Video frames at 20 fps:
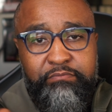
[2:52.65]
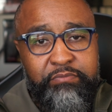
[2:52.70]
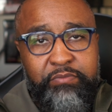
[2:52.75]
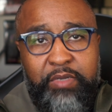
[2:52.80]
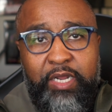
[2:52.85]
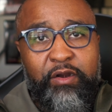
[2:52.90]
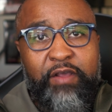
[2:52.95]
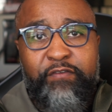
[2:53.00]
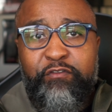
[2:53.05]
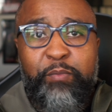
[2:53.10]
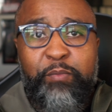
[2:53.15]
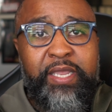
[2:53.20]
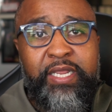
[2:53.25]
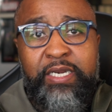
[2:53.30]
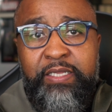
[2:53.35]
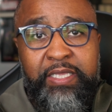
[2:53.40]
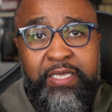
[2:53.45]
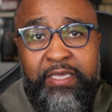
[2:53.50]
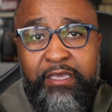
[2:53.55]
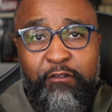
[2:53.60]
don't have to pay
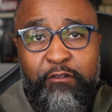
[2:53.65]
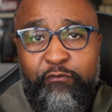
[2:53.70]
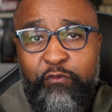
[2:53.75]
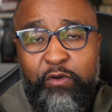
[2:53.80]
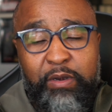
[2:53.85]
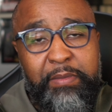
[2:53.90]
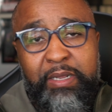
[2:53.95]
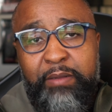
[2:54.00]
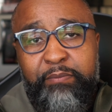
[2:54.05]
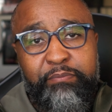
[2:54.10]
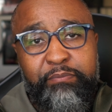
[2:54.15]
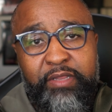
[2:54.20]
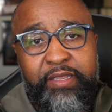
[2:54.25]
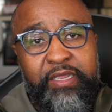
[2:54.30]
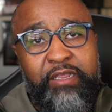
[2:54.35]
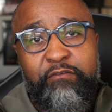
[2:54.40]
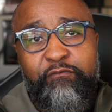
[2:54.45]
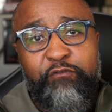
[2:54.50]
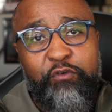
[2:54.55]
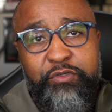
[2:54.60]
anything else for it. I'm not
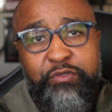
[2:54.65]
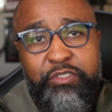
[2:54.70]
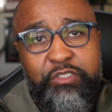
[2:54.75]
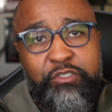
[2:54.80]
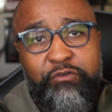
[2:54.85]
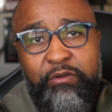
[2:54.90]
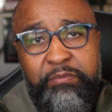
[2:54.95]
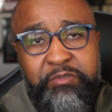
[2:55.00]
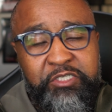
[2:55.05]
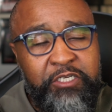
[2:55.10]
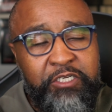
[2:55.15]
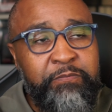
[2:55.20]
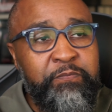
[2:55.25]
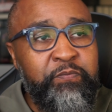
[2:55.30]
paying for a subscription,